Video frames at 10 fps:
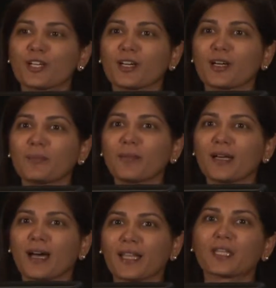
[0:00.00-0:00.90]

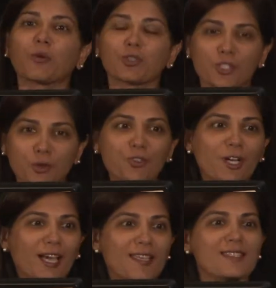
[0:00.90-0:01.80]
I think what you don't
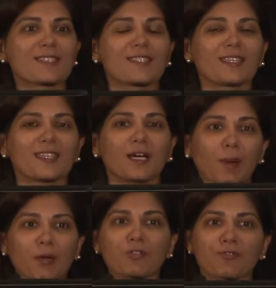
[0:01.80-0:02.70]
realize is the
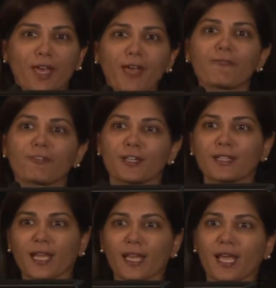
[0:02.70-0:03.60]
amount of effort
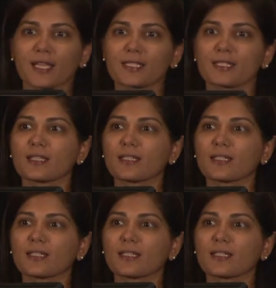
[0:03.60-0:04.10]
that has